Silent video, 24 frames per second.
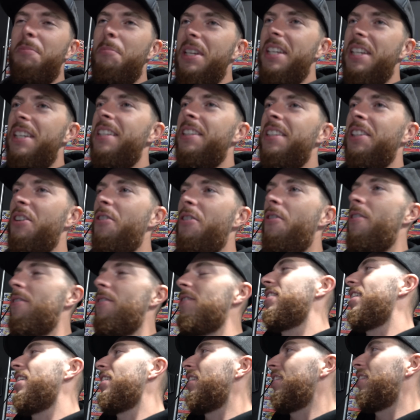me in the car,
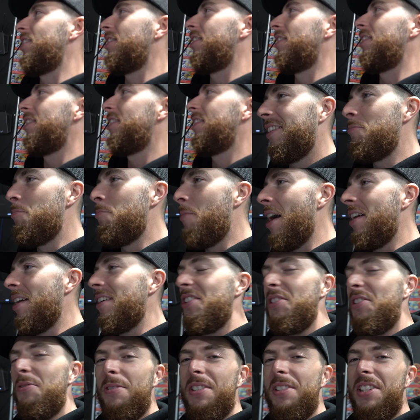technically.
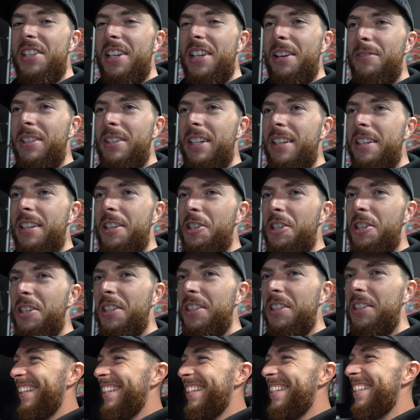Minus 170-ish.
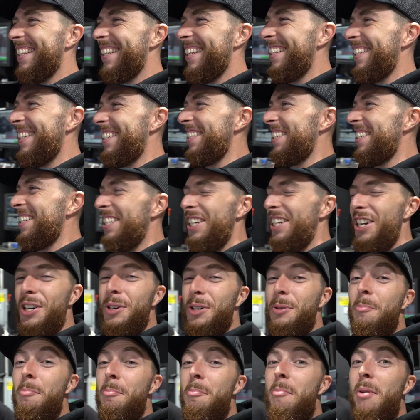This thing is a
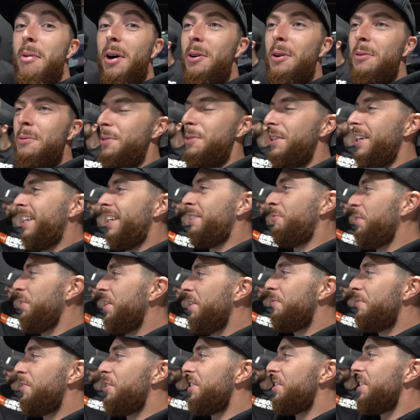boat, and
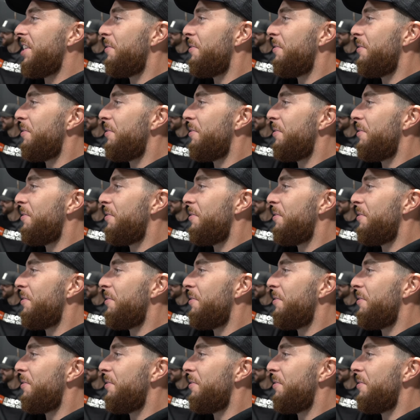we've just